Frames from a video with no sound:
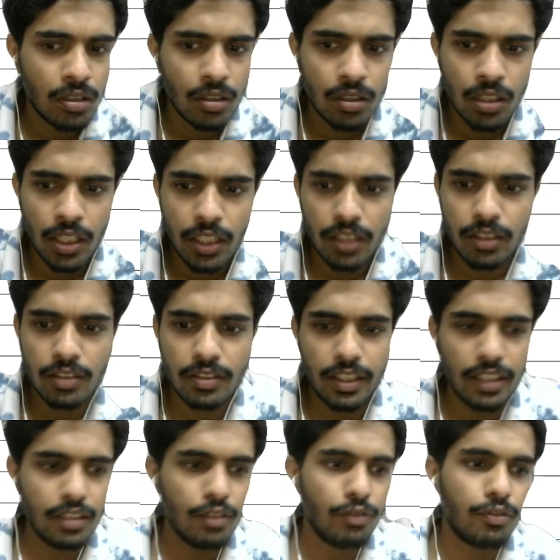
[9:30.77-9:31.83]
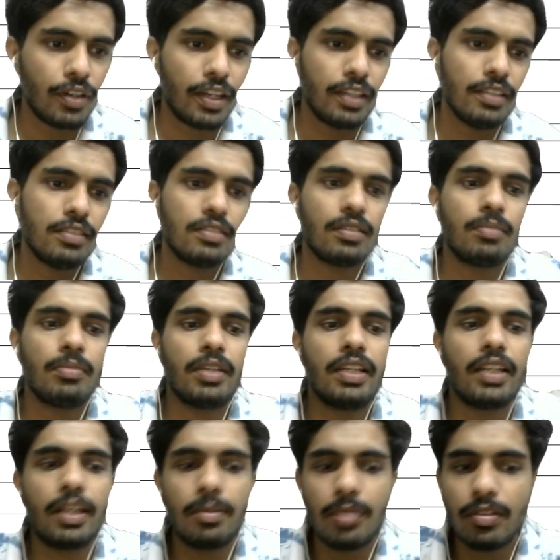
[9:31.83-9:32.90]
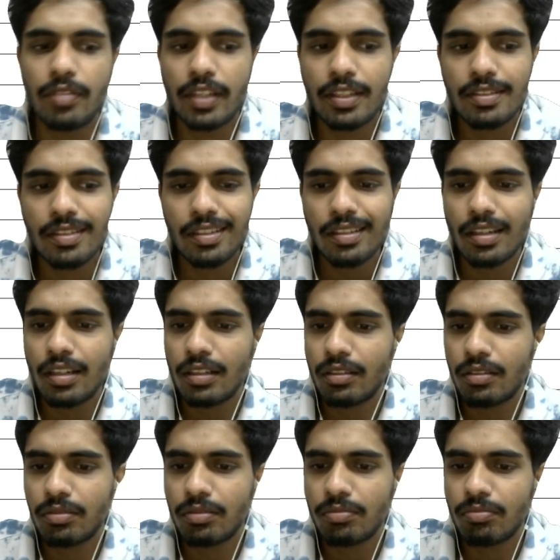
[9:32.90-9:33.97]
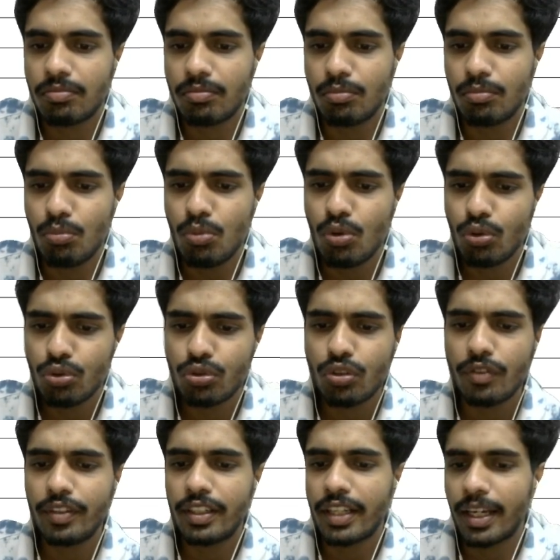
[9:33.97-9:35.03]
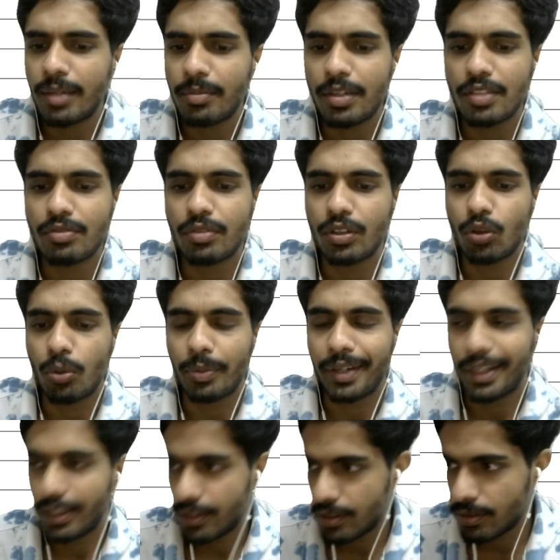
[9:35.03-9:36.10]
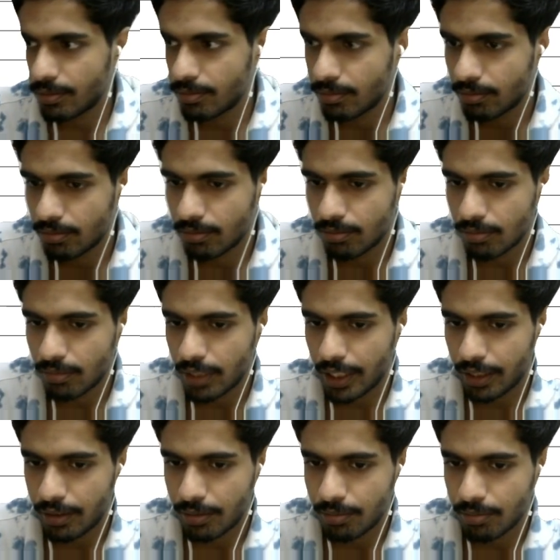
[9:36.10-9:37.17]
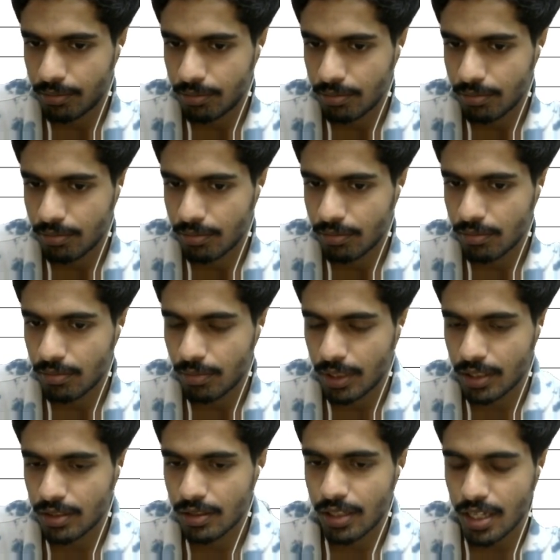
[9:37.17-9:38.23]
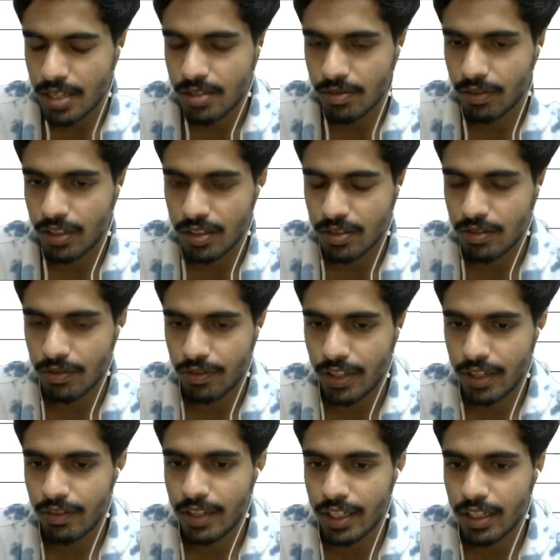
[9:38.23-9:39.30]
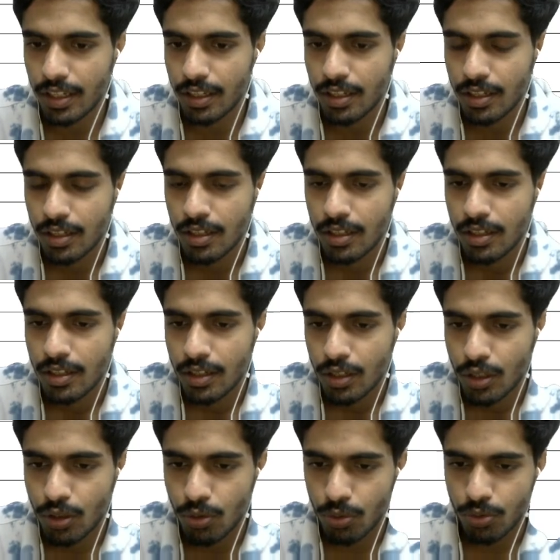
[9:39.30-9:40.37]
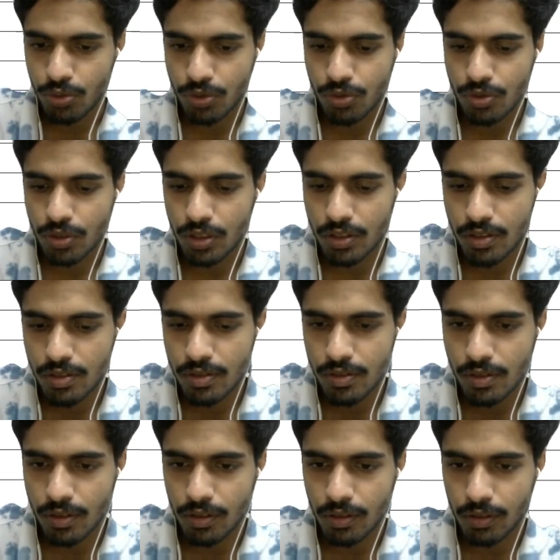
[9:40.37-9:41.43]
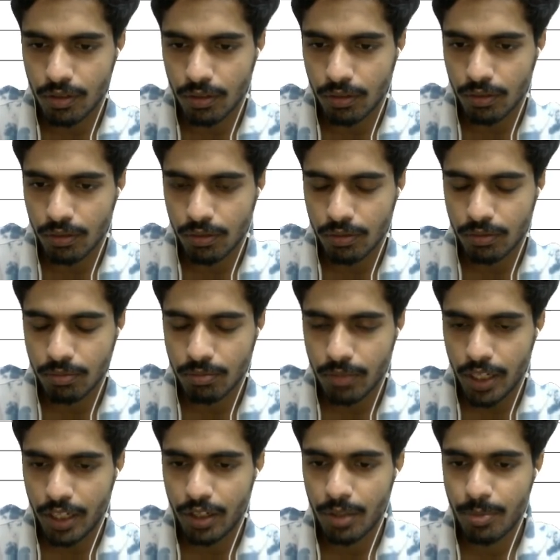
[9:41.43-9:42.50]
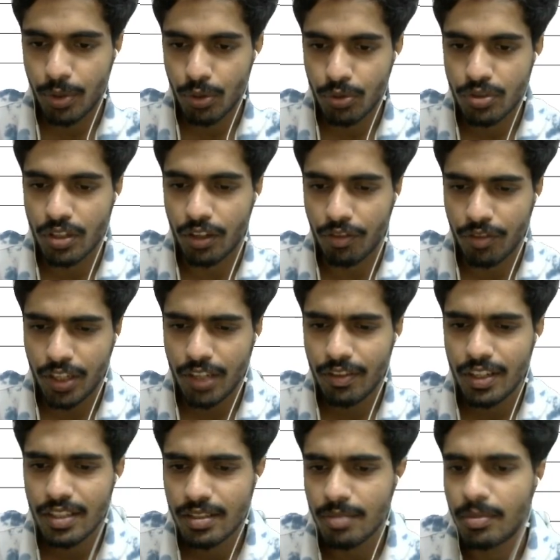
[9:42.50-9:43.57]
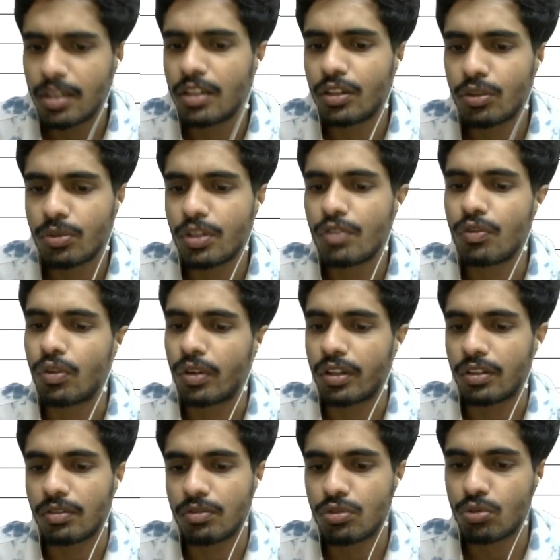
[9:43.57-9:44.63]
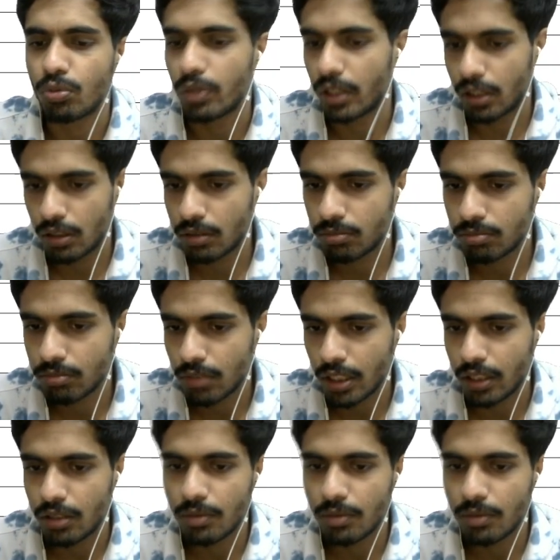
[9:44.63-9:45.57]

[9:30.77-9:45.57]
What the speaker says: And inside the final summary table we can see that most of the time S1 dominates, right? Means the S1 is very close, its attributes are very similar to the foreign student, right?